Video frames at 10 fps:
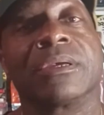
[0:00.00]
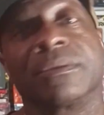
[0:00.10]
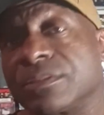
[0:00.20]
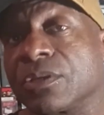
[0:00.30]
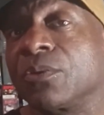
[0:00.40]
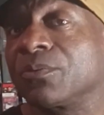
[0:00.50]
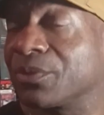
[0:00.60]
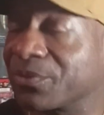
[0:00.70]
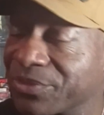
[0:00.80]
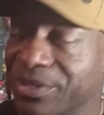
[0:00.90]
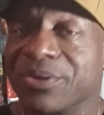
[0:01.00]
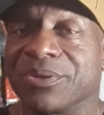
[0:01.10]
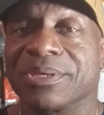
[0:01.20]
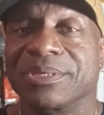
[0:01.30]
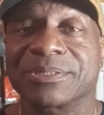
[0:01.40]
So you know, there it
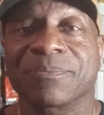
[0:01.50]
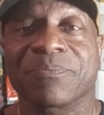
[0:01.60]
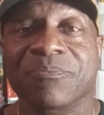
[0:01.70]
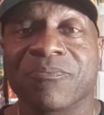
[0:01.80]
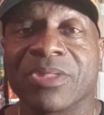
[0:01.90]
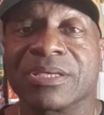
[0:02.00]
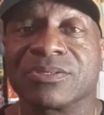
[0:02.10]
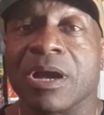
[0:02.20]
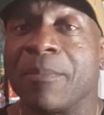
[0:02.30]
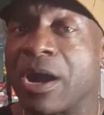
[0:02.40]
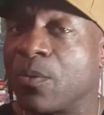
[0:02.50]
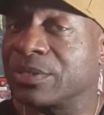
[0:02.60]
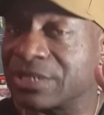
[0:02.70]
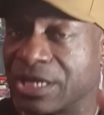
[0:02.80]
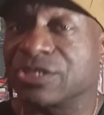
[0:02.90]
is. So I'm
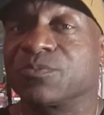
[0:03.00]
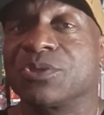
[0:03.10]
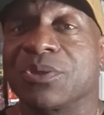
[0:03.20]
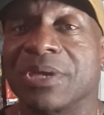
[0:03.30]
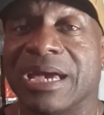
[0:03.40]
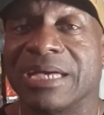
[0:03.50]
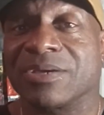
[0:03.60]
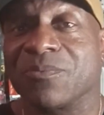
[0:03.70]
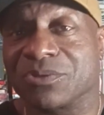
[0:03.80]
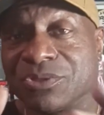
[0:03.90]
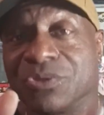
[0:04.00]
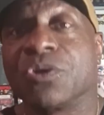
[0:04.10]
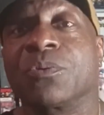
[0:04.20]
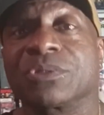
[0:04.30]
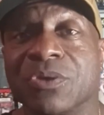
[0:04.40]
always honest with you guys. I want you to
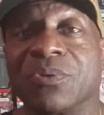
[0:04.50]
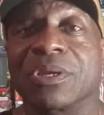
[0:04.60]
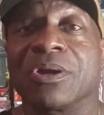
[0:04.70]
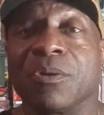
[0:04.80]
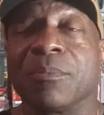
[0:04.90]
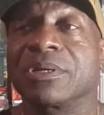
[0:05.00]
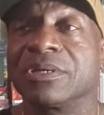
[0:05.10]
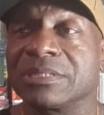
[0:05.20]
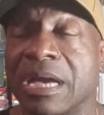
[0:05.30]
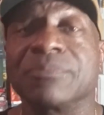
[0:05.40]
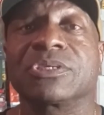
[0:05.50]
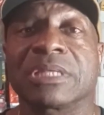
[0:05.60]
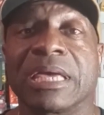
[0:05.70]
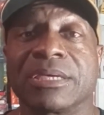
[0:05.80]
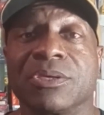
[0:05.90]
know what's going on because I'm just
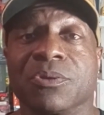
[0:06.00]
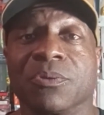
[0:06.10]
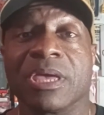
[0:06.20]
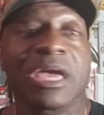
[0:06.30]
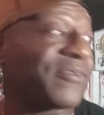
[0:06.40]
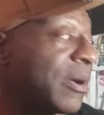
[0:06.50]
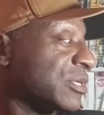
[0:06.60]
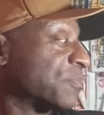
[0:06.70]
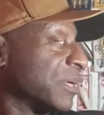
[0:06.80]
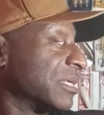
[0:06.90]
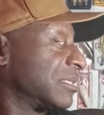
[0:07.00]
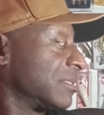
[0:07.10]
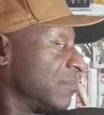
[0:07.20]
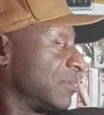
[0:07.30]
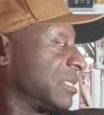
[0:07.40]
like you. If I'm gonna spend
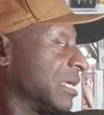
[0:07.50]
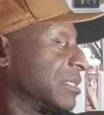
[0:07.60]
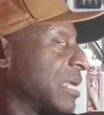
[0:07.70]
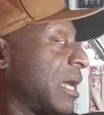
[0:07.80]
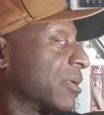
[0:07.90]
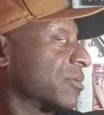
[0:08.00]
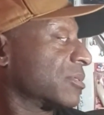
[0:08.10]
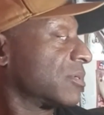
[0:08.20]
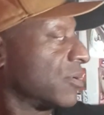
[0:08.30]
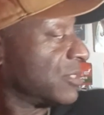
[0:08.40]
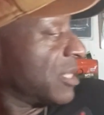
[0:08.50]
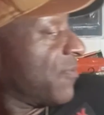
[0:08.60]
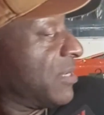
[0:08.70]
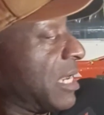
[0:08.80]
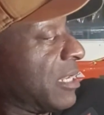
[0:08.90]
six dollars or
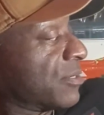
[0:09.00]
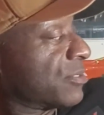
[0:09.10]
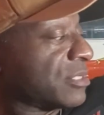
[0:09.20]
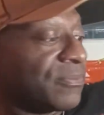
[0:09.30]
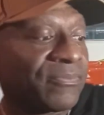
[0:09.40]
seven dollars